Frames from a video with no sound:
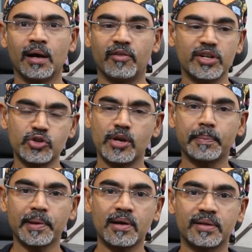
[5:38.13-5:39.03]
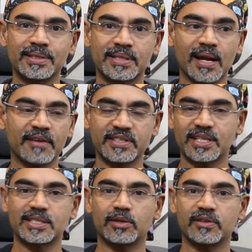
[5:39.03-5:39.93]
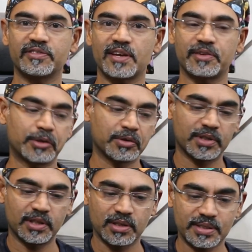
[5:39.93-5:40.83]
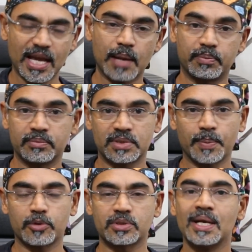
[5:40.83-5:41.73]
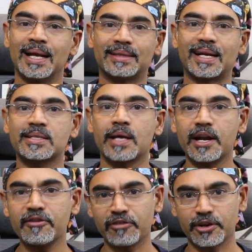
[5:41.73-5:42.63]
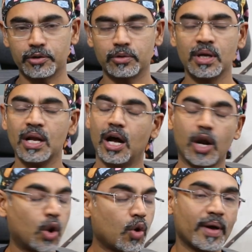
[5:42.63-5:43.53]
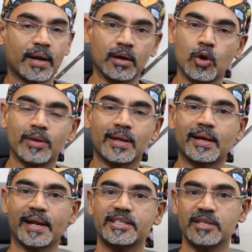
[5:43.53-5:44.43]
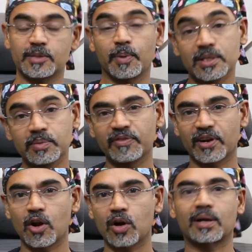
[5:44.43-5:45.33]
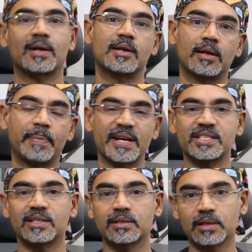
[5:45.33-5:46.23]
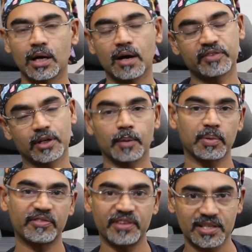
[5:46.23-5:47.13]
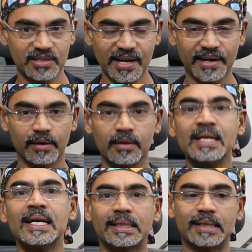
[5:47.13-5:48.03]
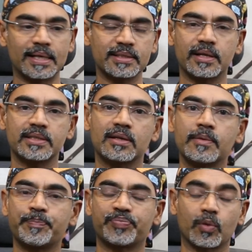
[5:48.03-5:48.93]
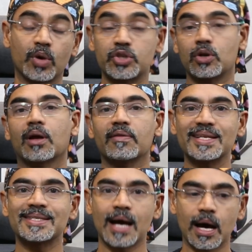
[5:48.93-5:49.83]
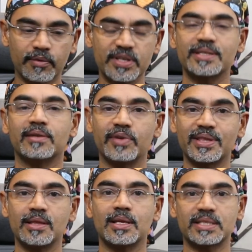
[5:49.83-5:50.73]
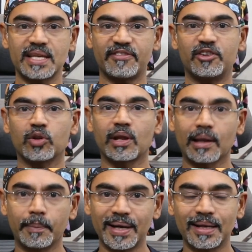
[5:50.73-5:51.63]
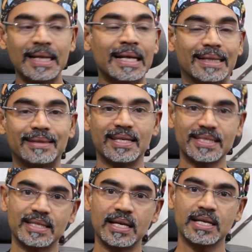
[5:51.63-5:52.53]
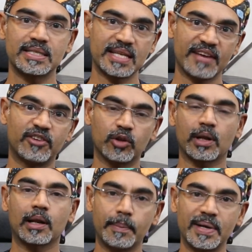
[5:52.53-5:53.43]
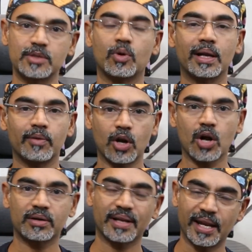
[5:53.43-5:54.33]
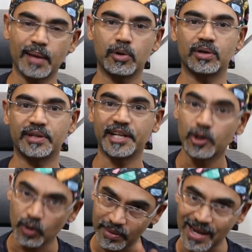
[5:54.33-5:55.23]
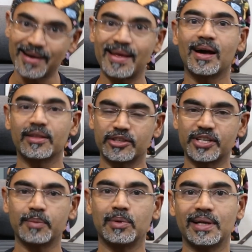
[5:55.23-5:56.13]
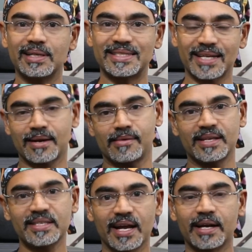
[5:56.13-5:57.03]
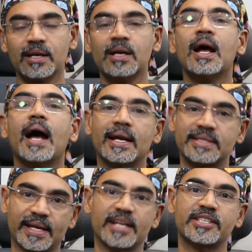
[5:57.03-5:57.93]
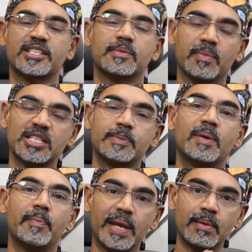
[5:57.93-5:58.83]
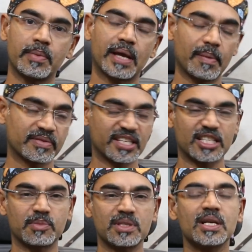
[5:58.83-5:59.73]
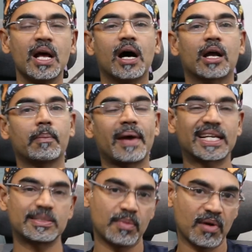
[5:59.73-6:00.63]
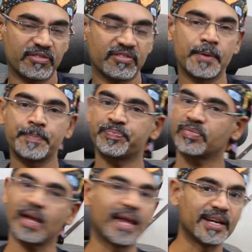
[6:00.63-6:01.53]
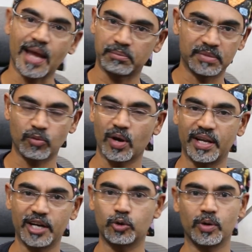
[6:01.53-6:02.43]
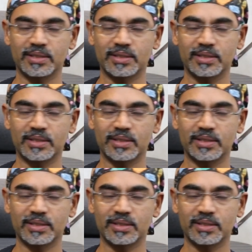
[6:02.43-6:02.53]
Once you implant these grafts 6,000, 7,000 in the scalp, suppose that is the end for you. Nowhere, no other correction is possible for a doctor and the patient after a couple of years later. That is the reason one should always harvest within the safe donor limit. This safe donor limit only a doctor can able to tell you that day on the table. You'll check and decide. And second session must be minimum gap of 6 months or maximum of anytime, like 1 year, 2